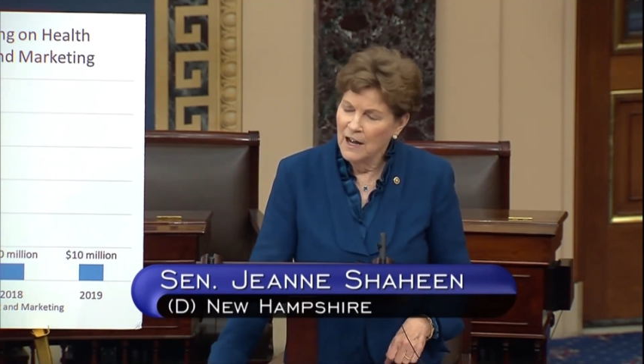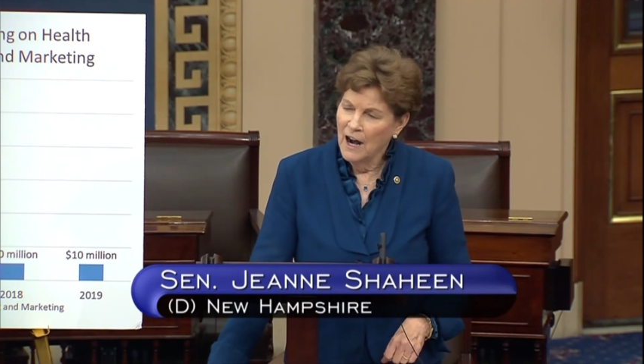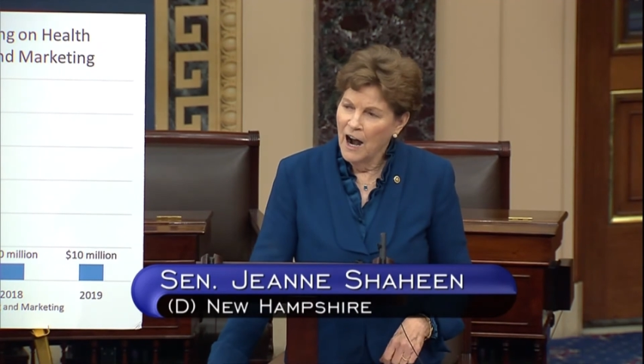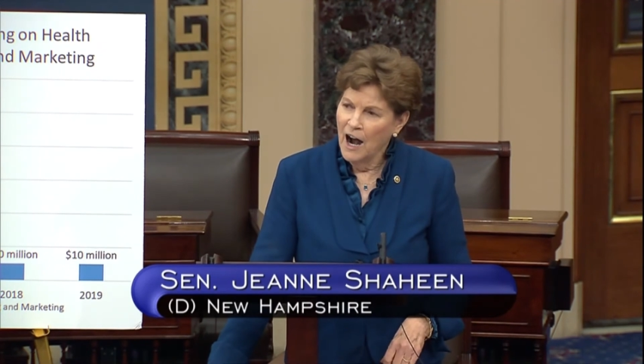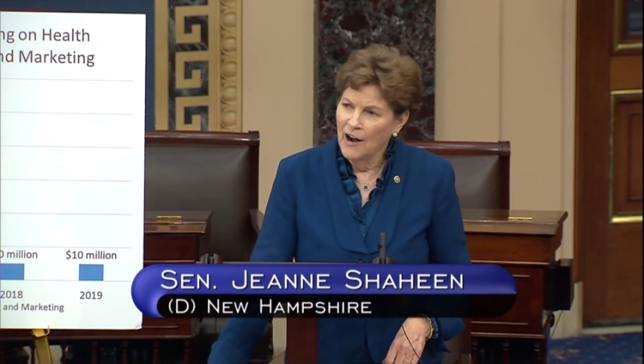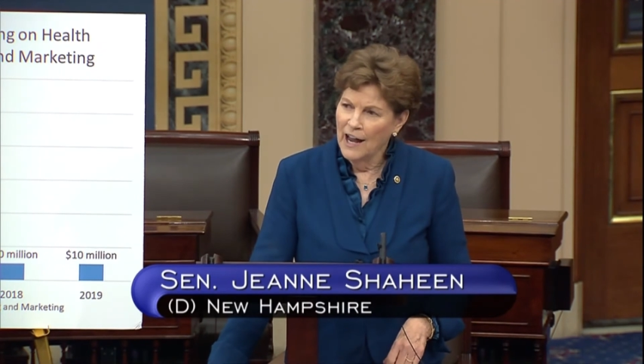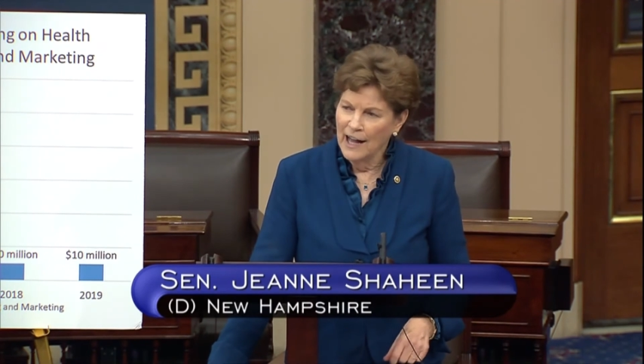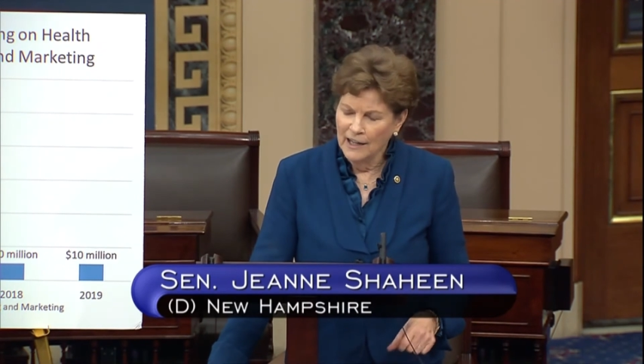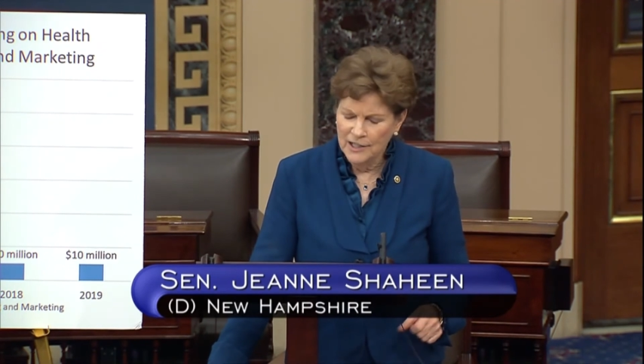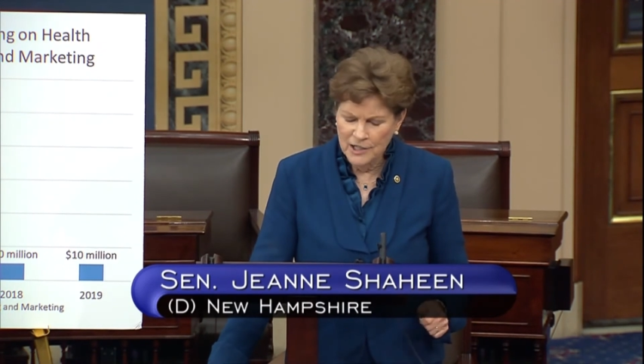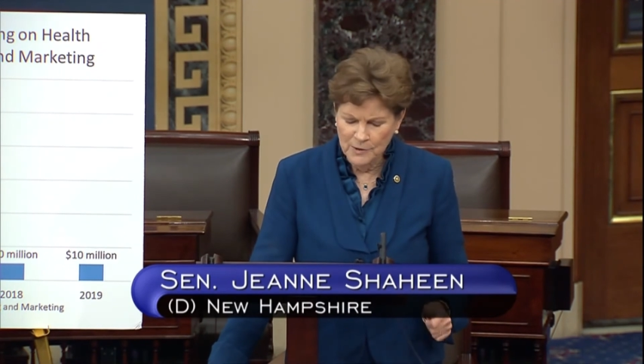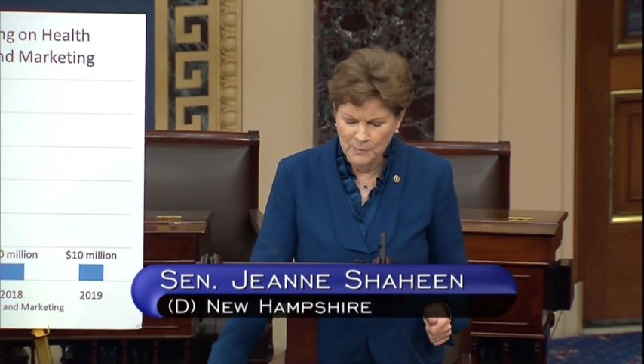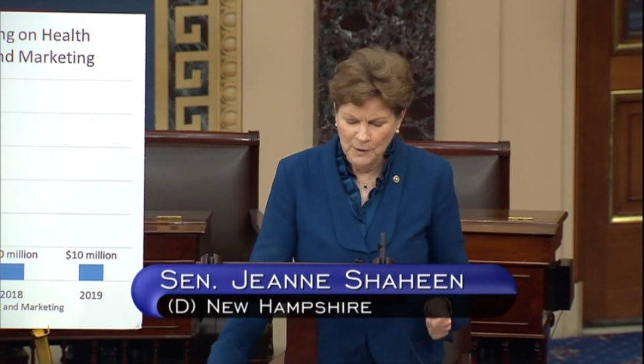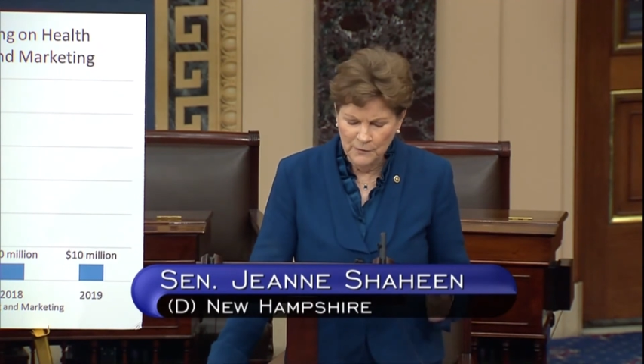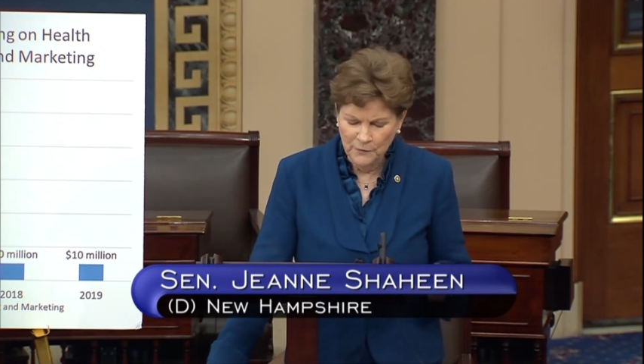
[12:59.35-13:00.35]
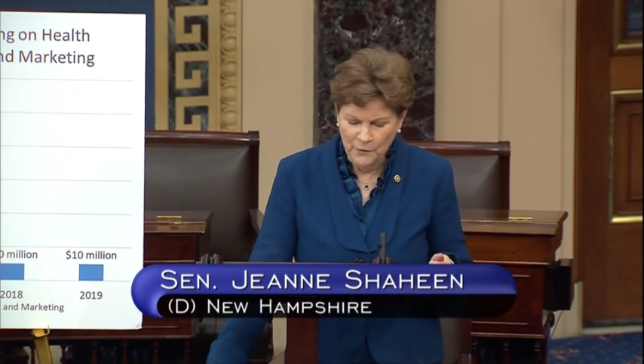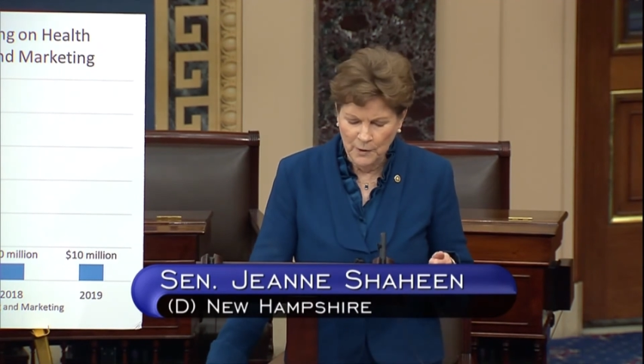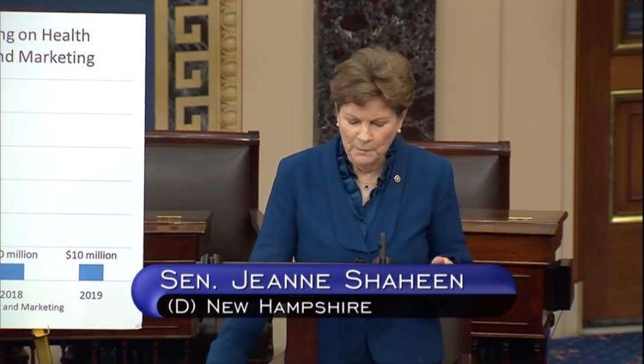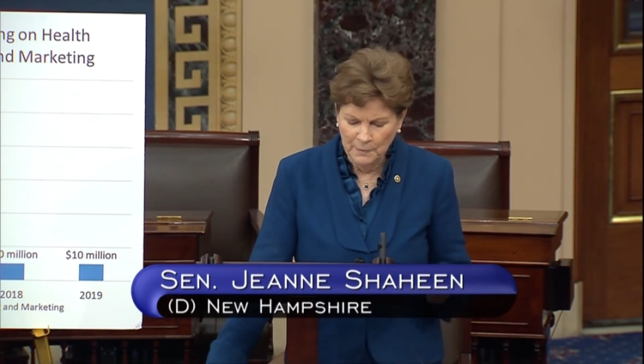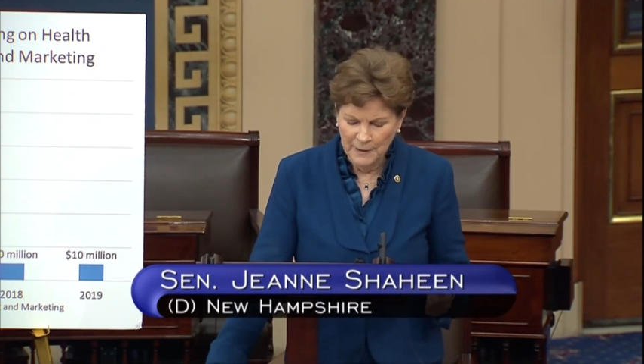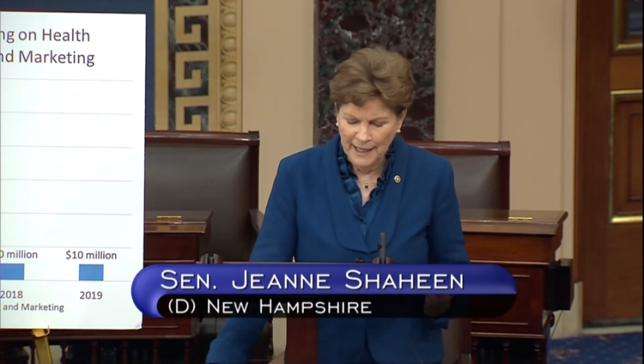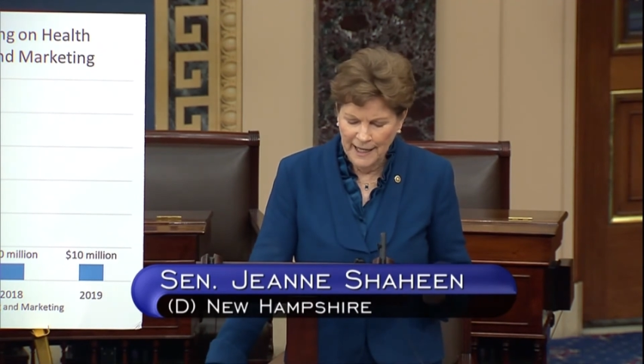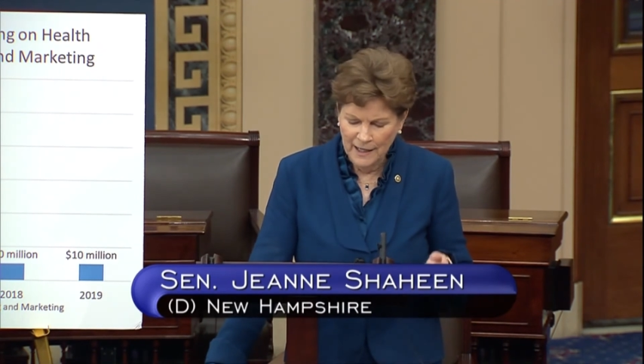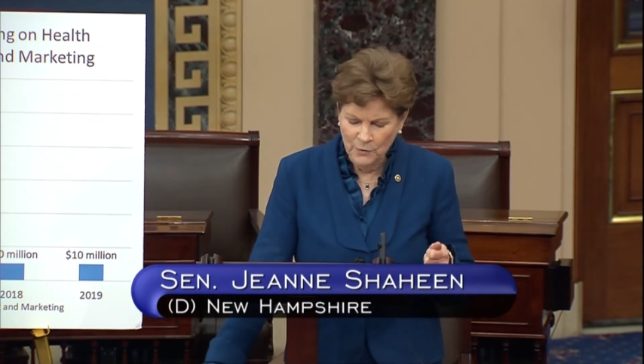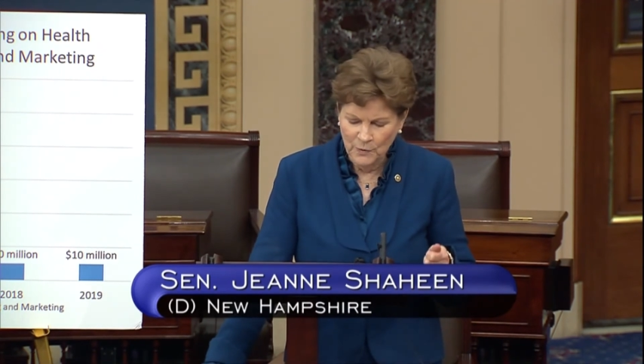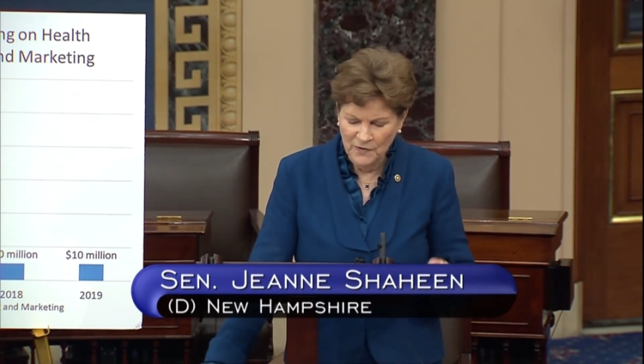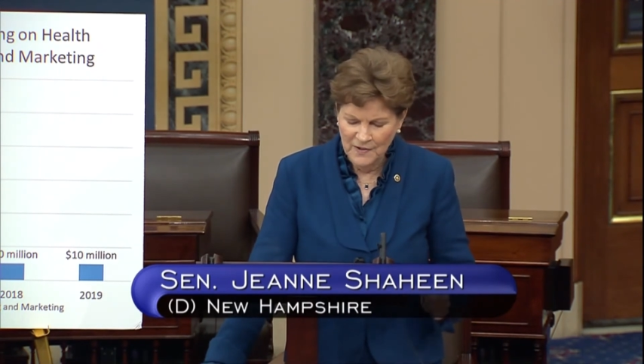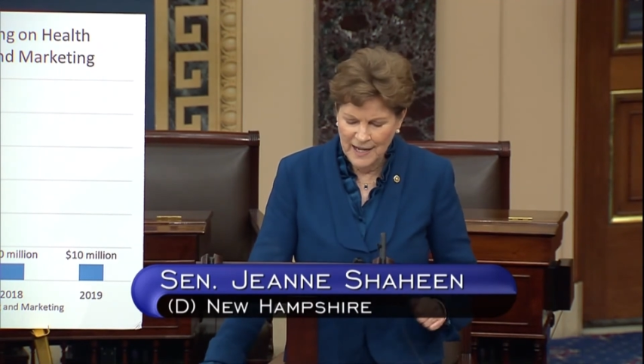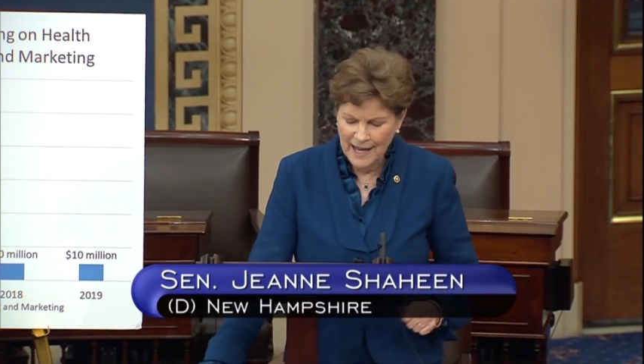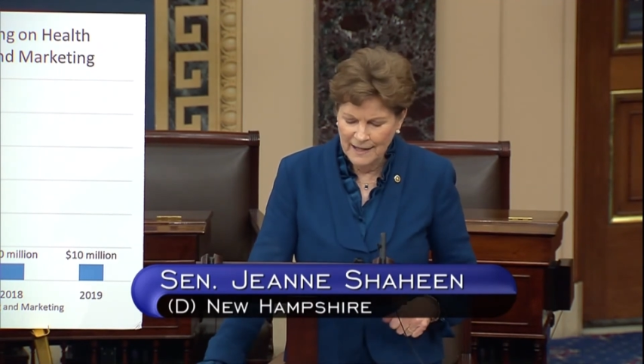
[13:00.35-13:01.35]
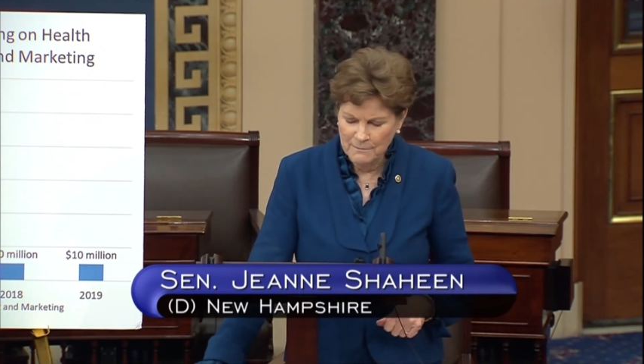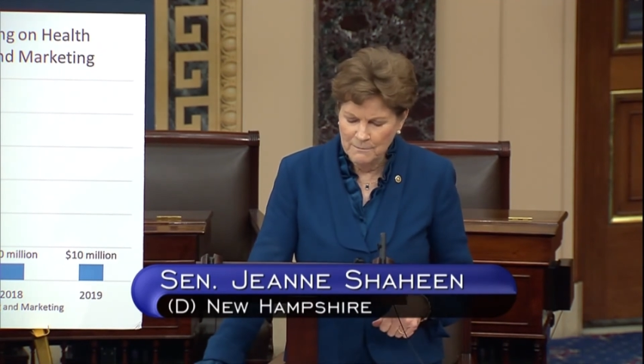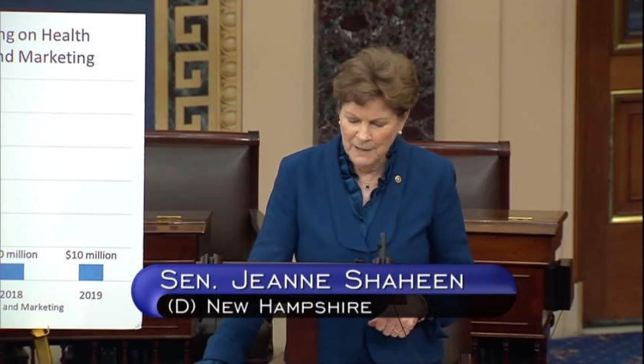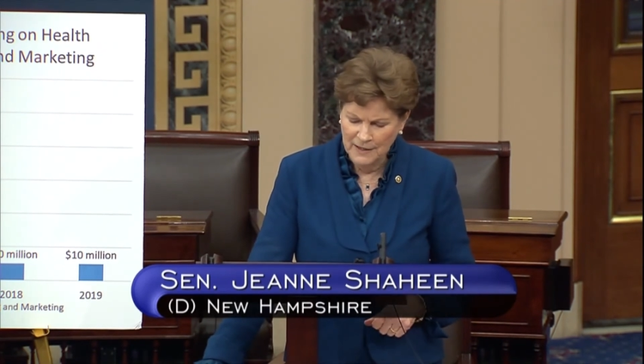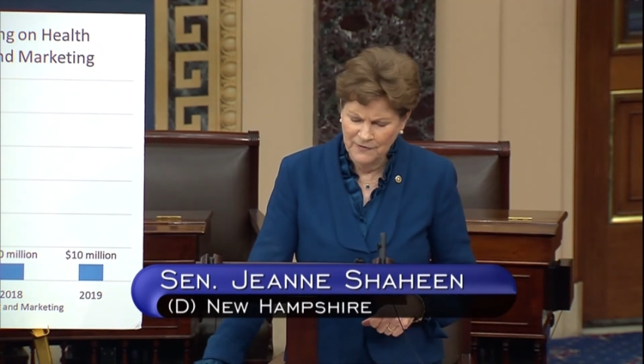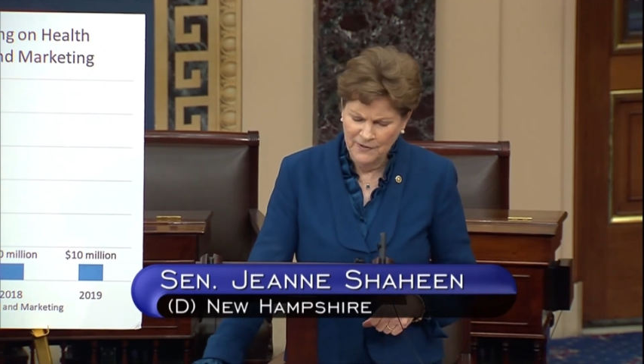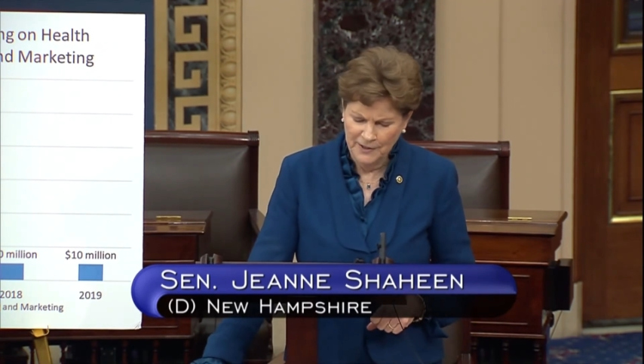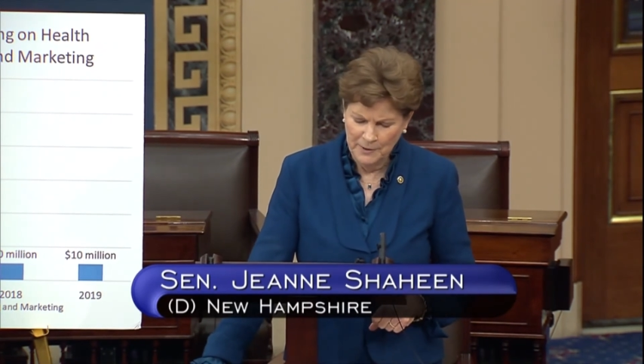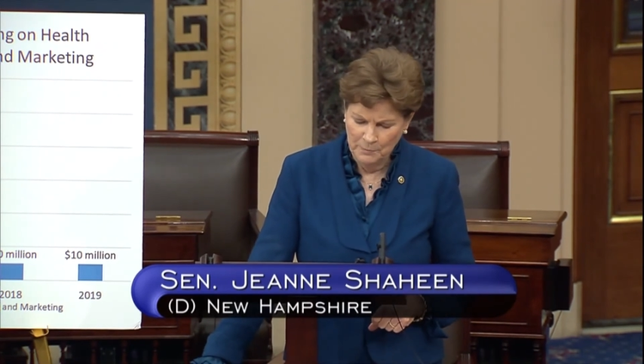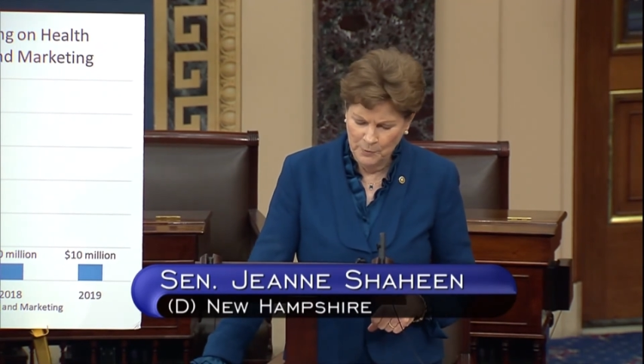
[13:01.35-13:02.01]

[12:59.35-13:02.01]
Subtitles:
are eligible for a plan with net monthly